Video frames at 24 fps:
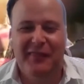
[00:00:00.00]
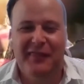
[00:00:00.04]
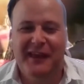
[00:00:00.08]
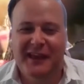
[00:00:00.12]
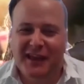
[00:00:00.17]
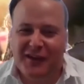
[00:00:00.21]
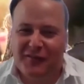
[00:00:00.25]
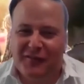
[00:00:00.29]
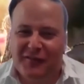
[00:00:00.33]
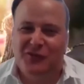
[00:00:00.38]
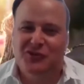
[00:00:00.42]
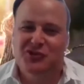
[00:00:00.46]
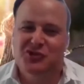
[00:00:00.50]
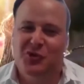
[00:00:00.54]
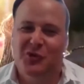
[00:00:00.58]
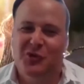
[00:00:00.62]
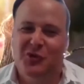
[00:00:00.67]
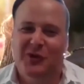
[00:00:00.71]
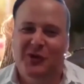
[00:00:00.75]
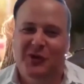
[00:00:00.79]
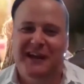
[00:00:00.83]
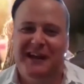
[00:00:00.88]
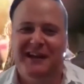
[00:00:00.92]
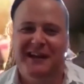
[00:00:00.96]
Thank you for
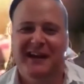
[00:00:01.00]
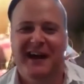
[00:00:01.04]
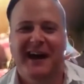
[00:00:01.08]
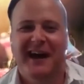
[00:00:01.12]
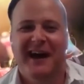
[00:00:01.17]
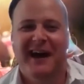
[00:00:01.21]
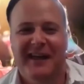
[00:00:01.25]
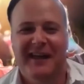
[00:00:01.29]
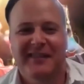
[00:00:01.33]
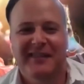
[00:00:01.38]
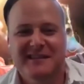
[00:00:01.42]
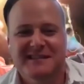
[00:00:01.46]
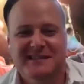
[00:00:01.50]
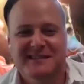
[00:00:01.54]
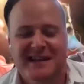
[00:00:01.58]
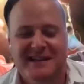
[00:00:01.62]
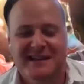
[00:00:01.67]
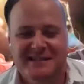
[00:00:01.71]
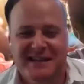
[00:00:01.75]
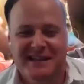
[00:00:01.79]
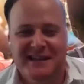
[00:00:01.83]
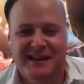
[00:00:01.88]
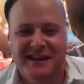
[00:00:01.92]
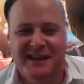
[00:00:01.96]
joining. This
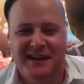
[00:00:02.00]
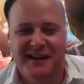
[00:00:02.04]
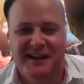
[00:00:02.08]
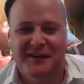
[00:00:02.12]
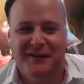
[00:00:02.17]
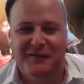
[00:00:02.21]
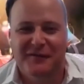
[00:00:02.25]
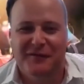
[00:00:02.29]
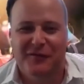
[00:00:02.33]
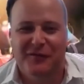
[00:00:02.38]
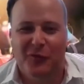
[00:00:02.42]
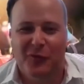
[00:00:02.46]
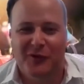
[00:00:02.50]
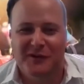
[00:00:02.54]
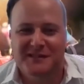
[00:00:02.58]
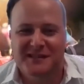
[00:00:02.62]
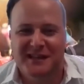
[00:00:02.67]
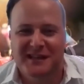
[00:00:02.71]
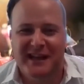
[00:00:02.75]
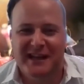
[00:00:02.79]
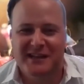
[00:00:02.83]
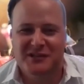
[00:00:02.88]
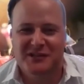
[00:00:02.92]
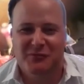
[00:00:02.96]
idea
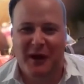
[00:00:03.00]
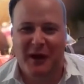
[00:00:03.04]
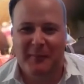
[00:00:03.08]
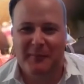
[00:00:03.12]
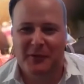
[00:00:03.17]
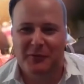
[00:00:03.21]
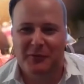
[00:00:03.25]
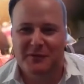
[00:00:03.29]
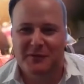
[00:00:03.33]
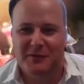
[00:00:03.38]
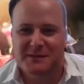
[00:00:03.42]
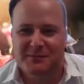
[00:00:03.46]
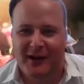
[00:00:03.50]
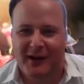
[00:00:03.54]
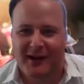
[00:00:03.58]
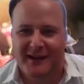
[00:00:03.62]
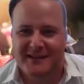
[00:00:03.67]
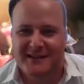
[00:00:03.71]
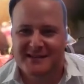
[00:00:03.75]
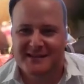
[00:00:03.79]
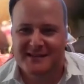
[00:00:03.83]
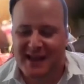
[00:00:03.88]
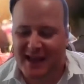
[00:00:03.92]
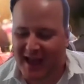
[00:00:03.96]
for today's rapid
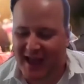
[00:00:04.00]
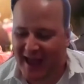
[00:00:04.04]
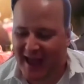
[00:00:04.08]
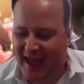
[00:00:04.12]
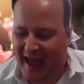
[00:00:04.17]
response